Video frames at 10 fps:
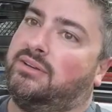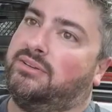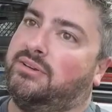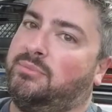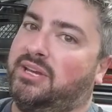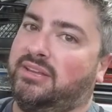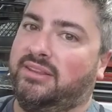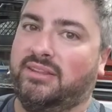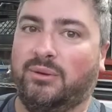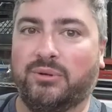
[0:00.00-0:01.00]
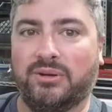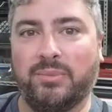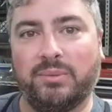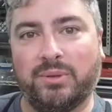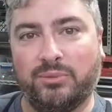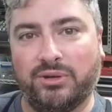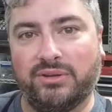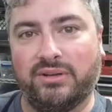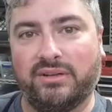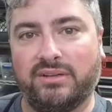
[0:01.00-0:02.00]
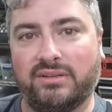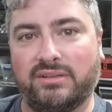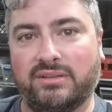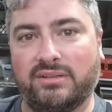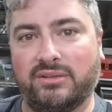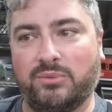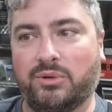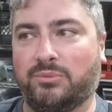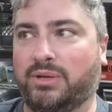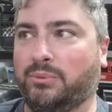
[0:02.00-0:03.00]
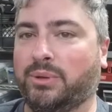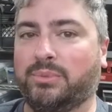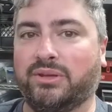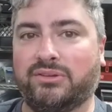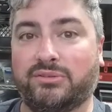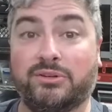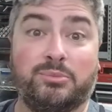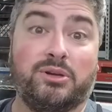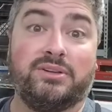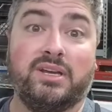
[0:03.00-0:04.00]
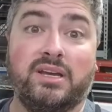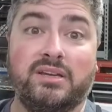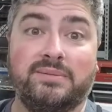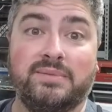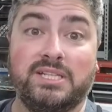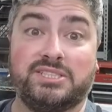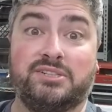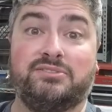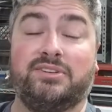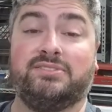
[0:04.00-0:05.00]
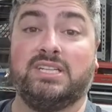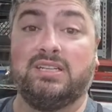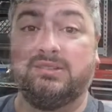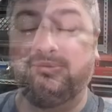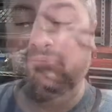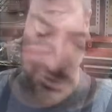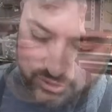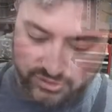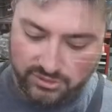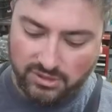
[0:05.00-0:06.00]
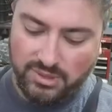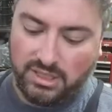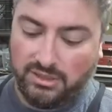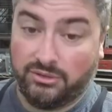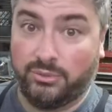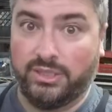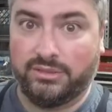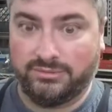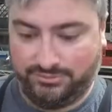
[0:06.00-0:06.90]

So I made I wanted to make my brother one of my windmills for his birthday. He just turned 50. So I started making this wheel